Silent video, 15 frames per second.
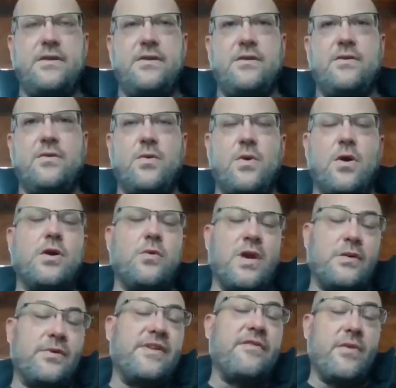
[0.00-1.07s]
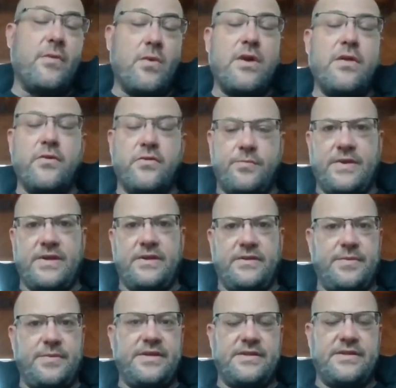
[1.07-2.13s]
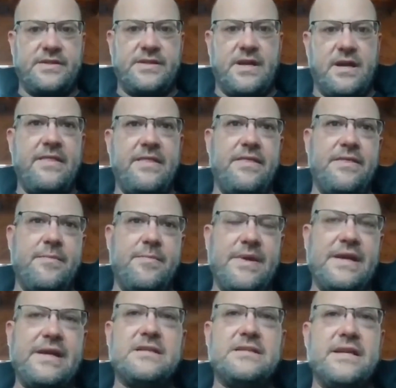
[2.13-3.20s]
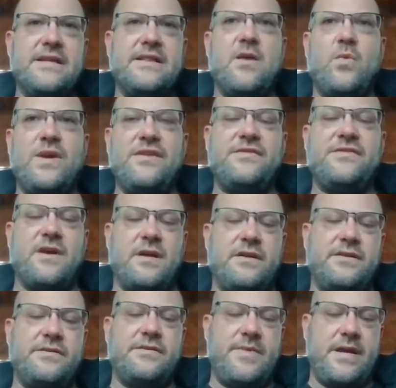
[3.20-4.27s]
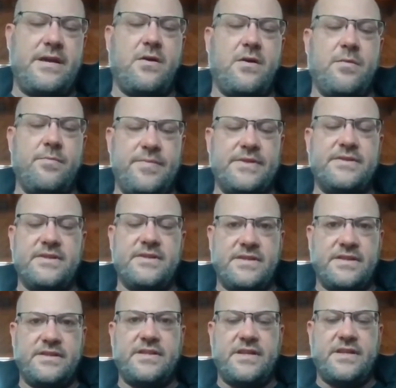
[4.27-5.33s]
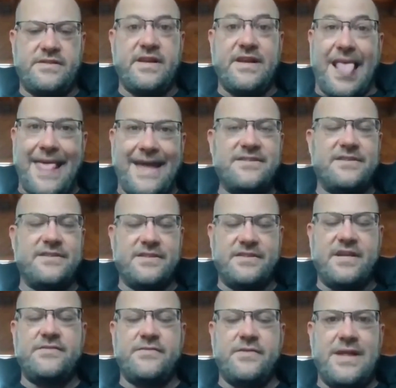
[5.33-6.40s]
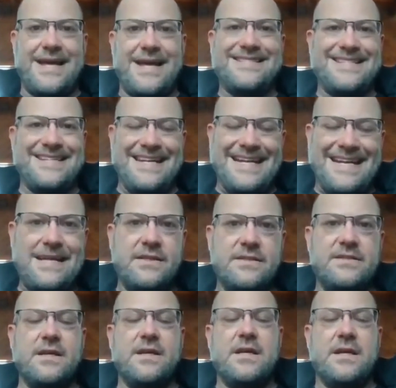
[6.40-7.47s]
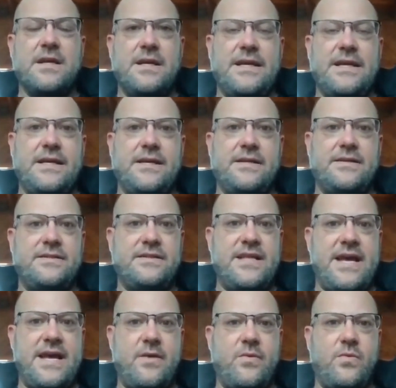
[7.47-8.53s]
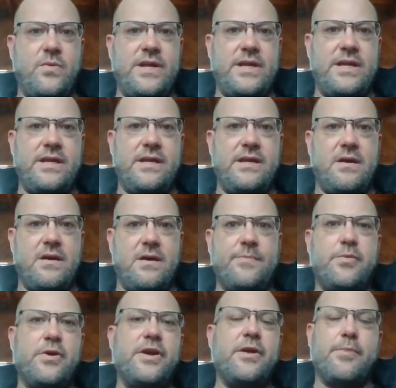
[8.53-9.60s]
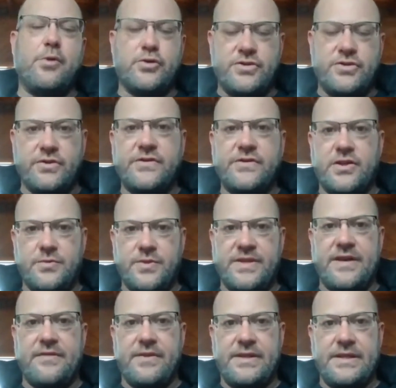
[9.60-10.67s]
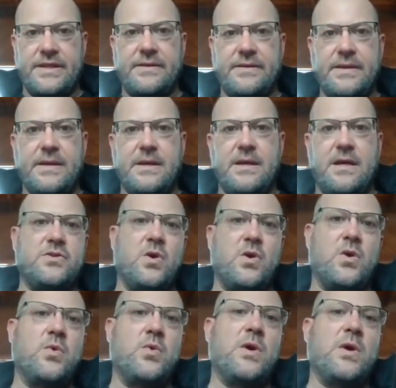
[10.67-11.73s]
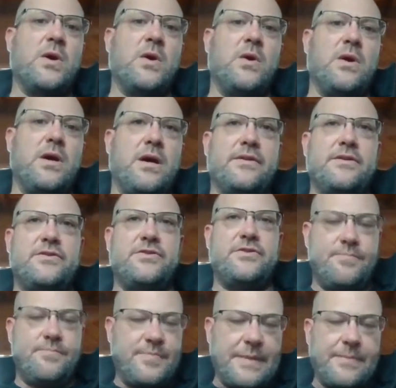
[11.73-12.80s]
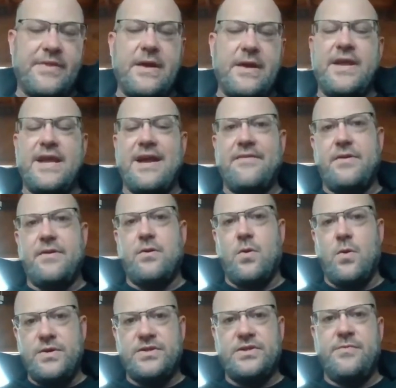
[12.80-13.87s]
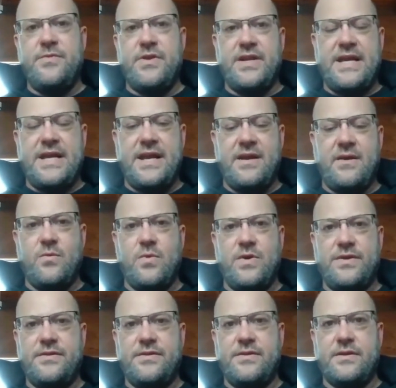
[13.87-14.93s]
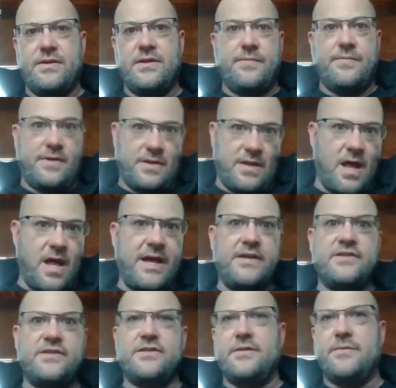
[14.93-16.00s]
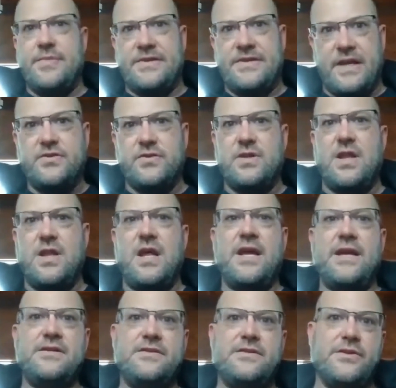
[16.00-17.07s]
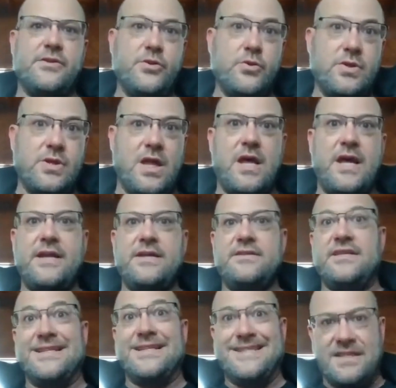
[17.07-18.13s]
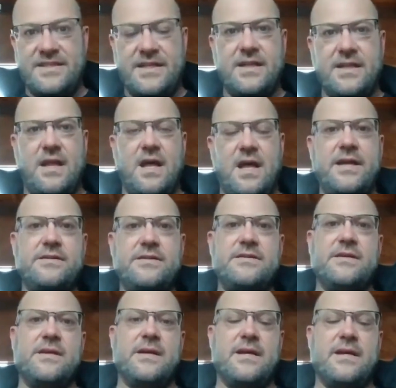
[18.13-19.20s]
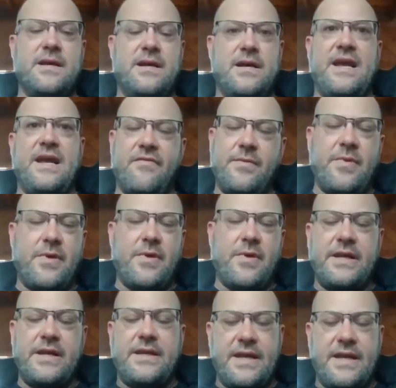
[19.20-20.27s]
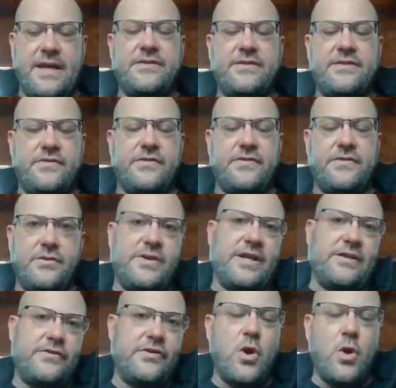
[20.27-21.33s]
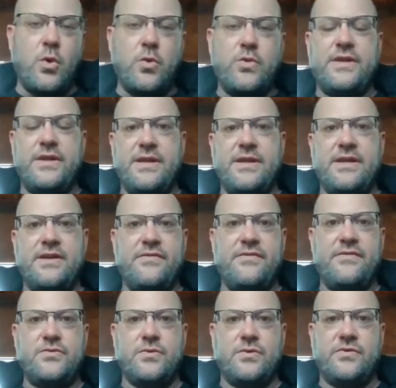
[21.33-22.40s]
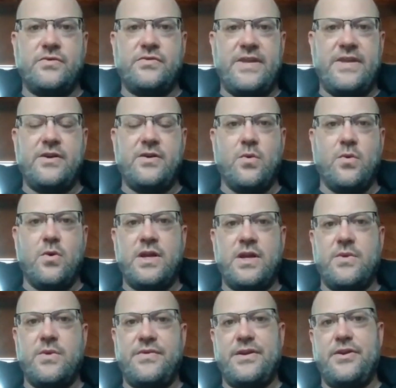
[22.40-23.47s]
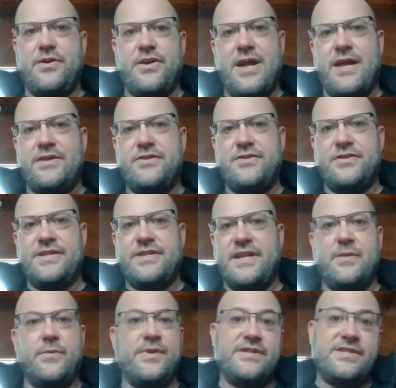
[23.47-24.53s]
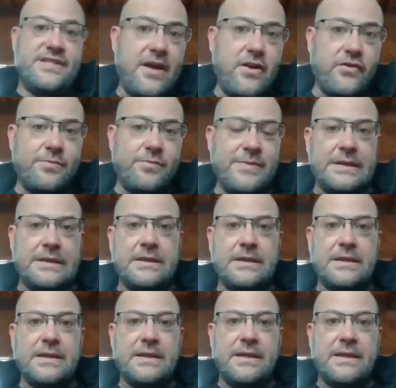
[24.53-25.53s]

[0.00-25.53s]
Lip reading: you are correct with every one of those pieces. And the biggest thing that we've done to make our business as successful as it is that we put in a personal touch with everything. So the people that we have that are always communicating with the clients, the potential clients, the new clients, the existing clients, you get to know the individuals that you're working with, and you're not just sitting with a salesman